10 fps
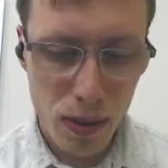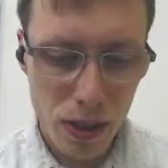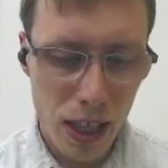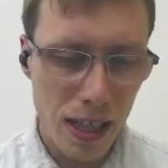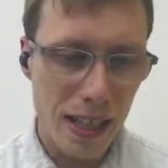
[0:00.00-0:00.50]
to
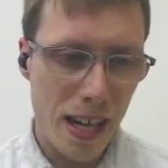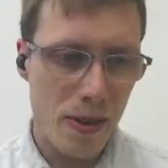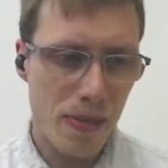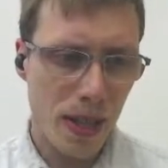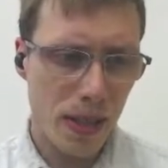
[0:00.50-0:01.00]
kind of
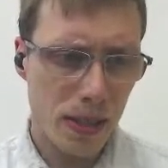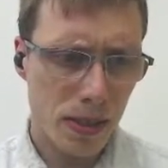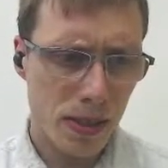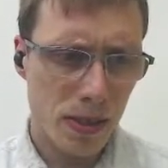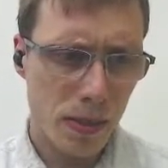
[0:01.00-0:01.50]
name
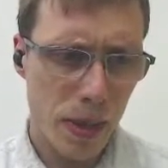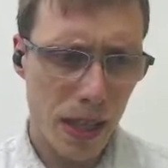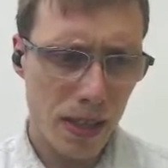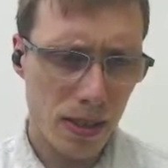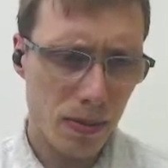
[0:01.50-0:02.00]
these
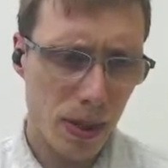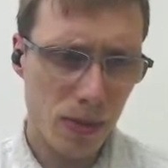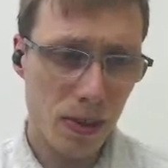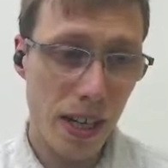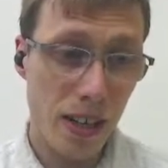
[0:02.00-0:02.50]
betas, because
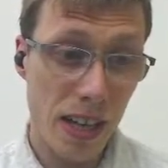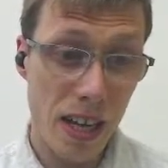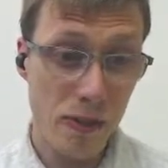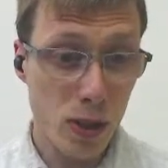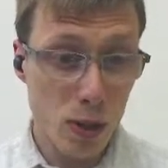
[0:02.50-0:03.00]
we're now going to
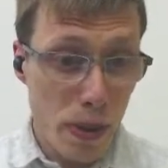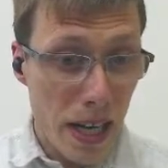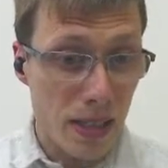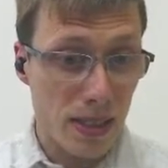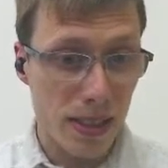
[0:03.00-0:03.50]
have two
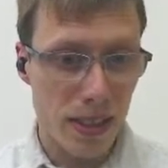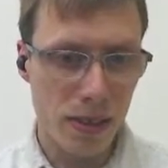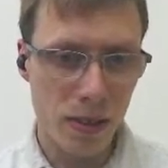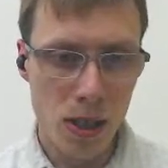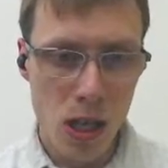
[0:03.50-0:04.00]
betas in
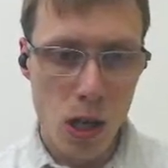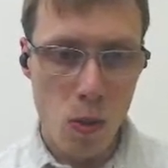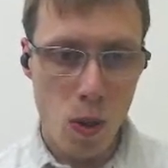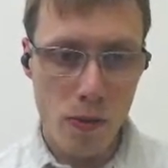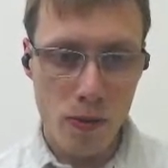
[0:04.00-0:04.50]
here,
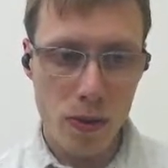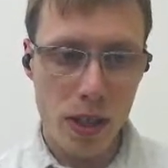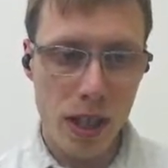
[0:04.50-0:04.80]
one for the